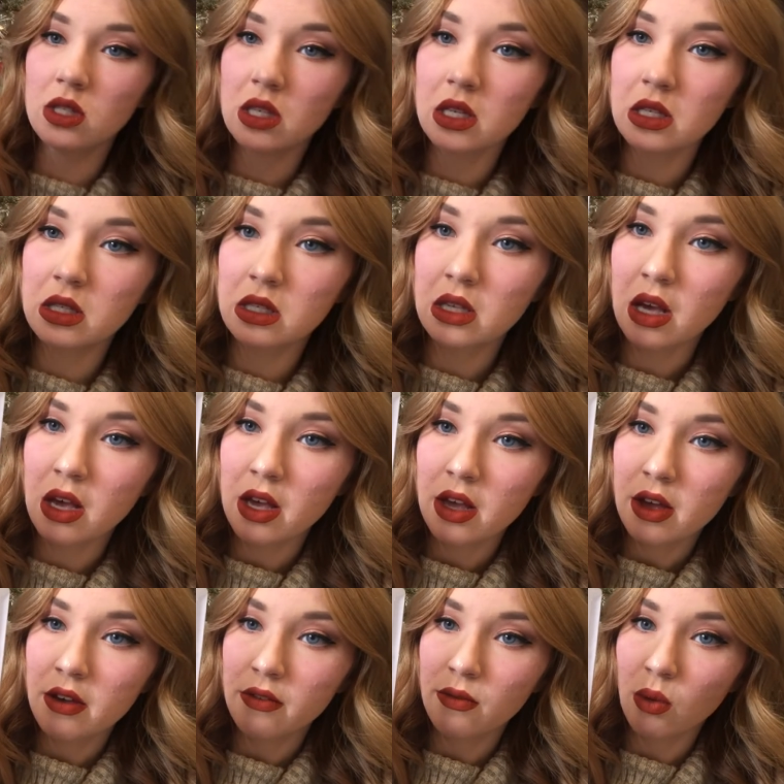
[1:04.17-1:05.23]
this
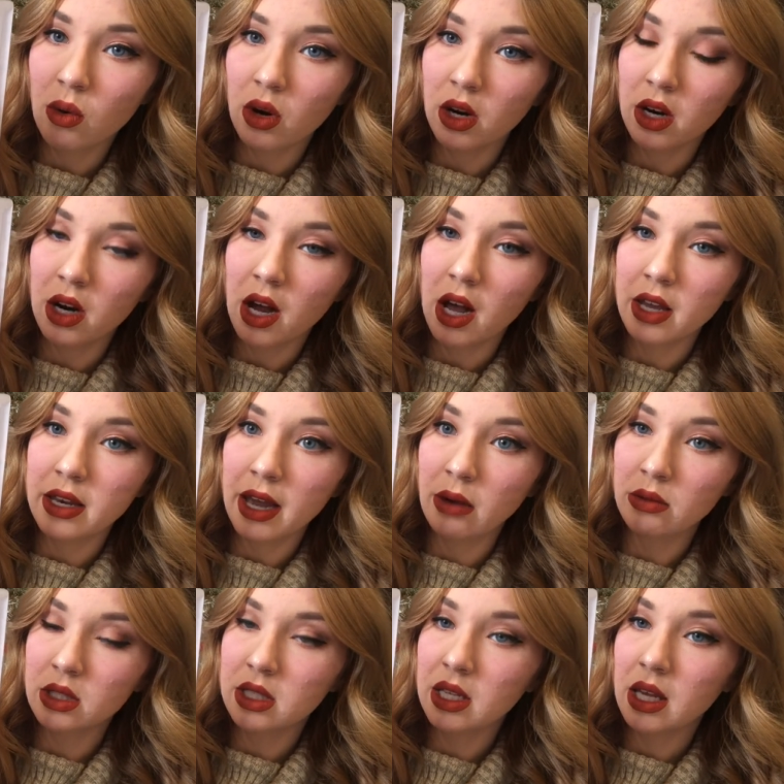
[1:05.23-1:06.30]
for
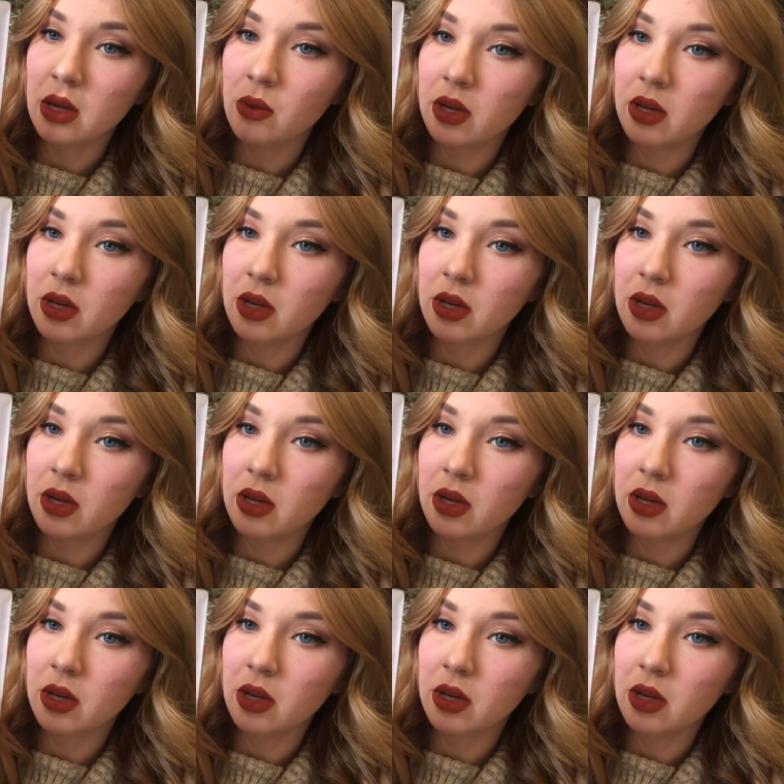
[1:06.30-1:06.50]
announcing